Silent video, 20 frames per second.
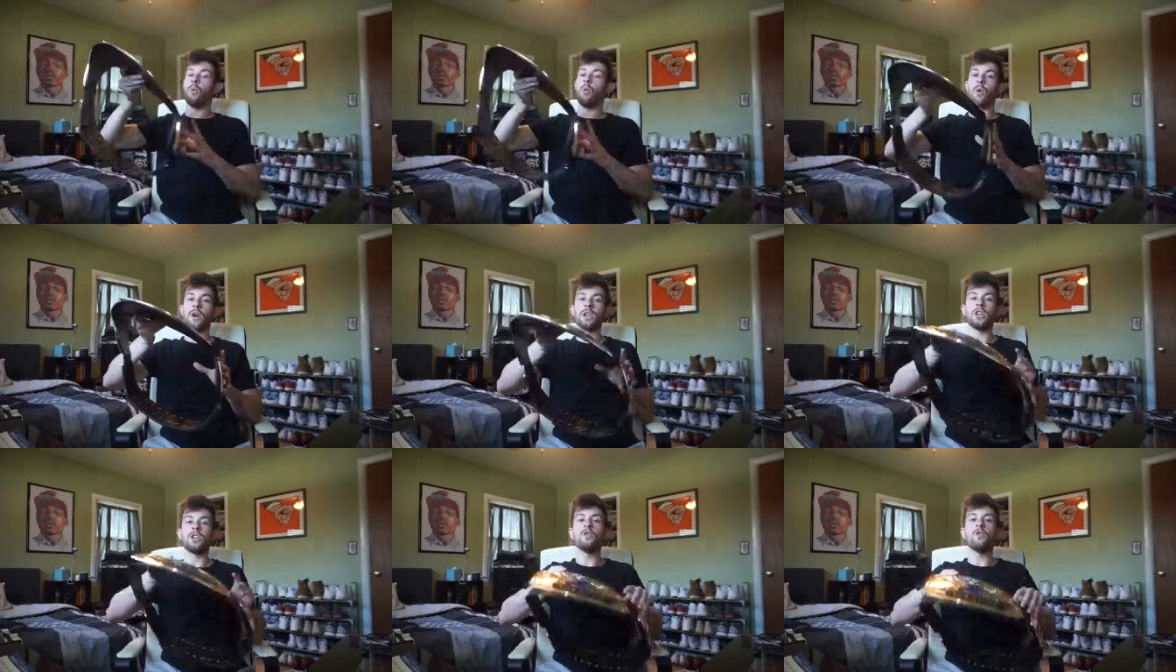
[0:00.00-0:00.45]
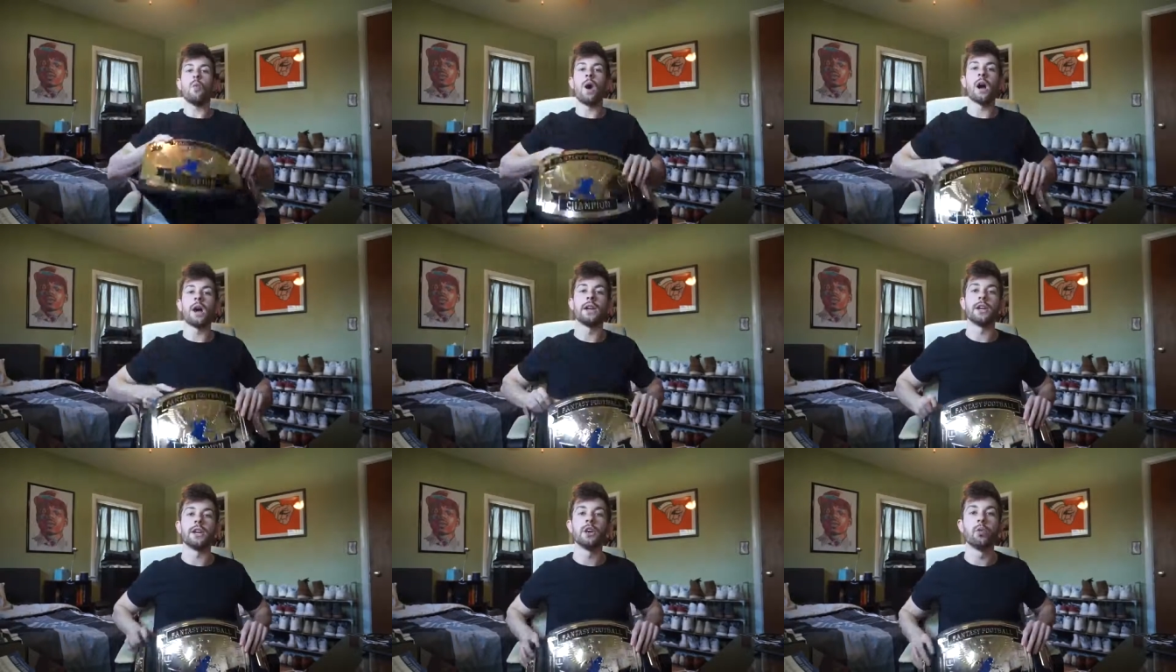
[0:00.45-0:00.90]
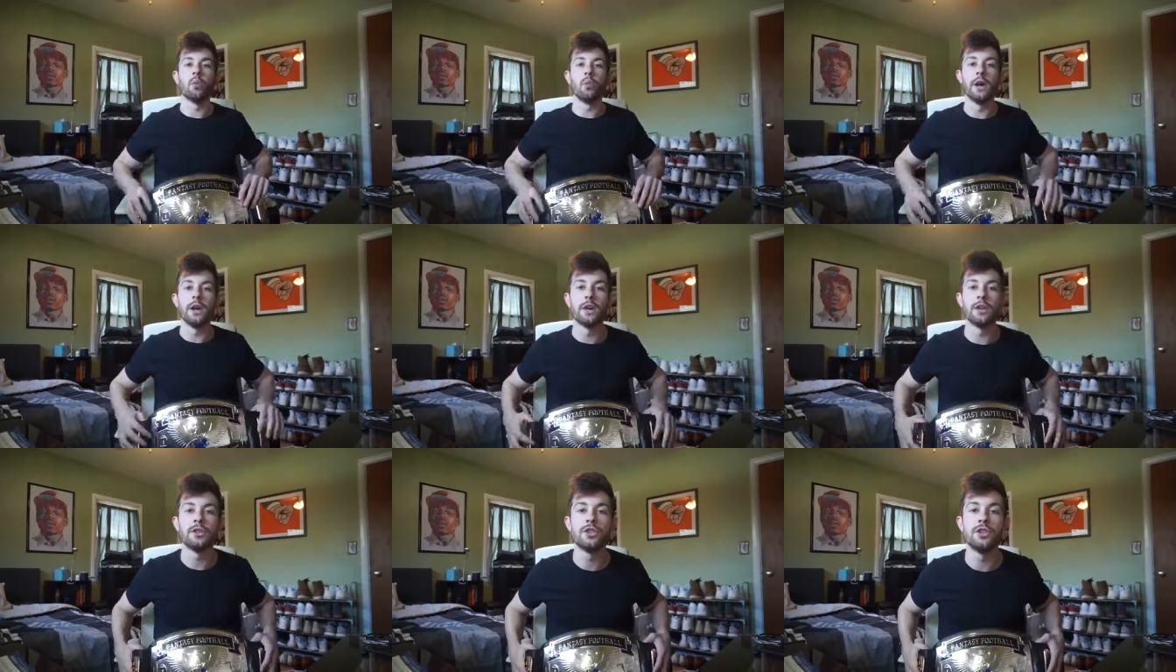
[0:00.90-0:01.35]
What do you want your
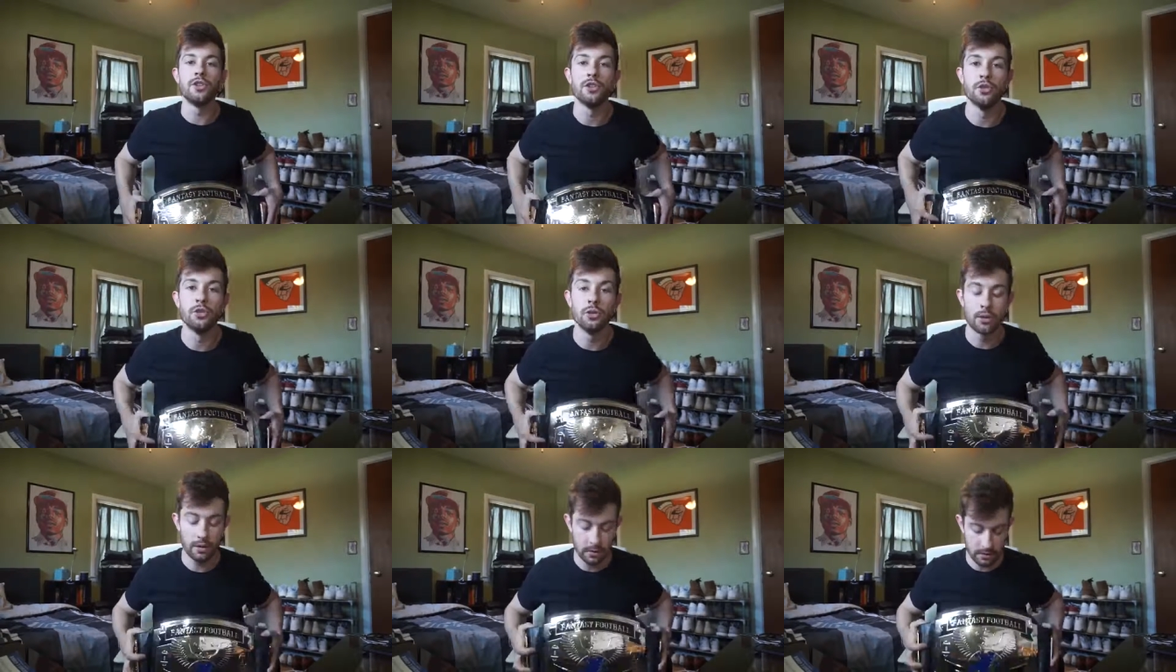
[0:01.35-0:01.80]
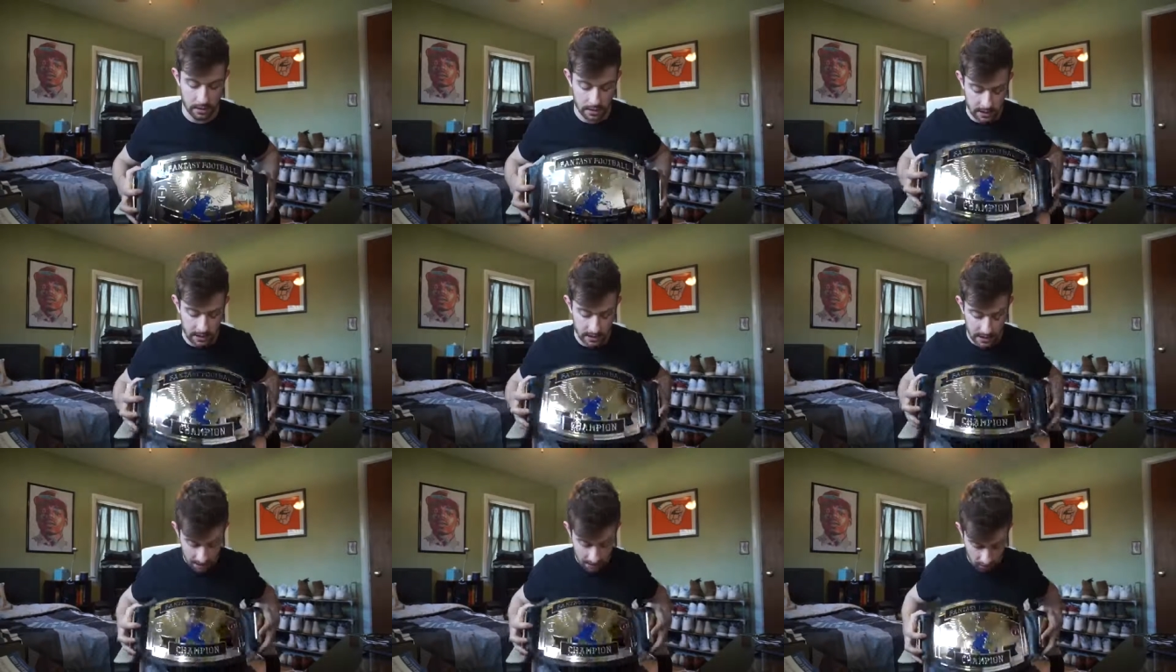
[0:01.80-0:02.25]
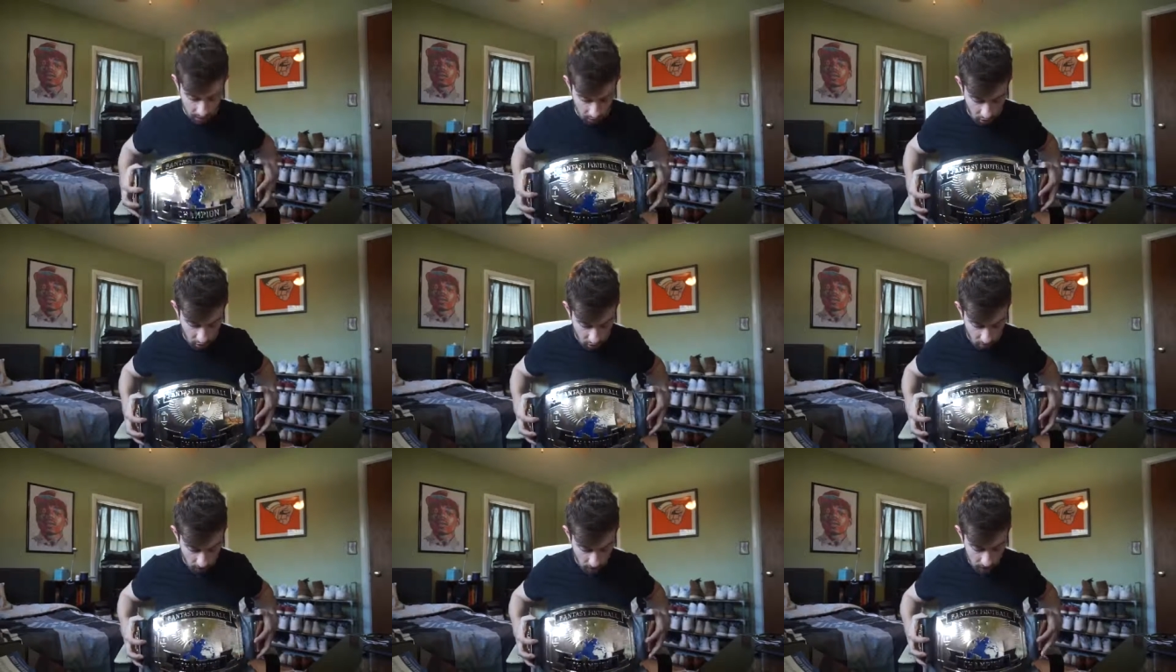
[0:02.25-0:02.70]
winner to take
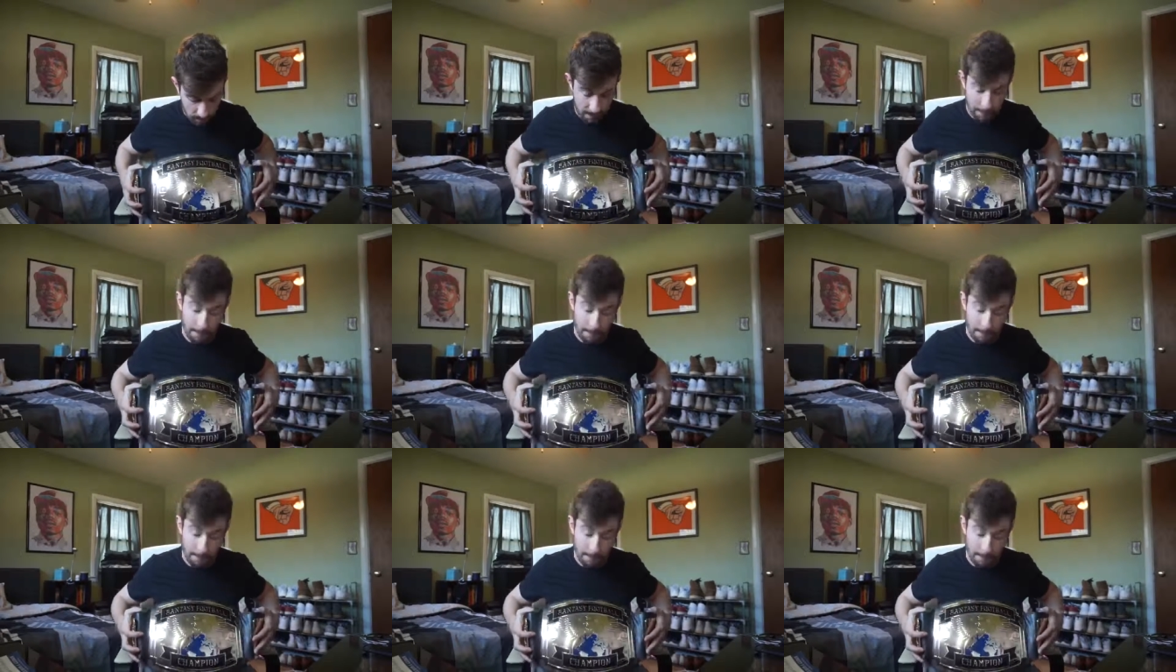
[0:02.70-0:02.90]
home?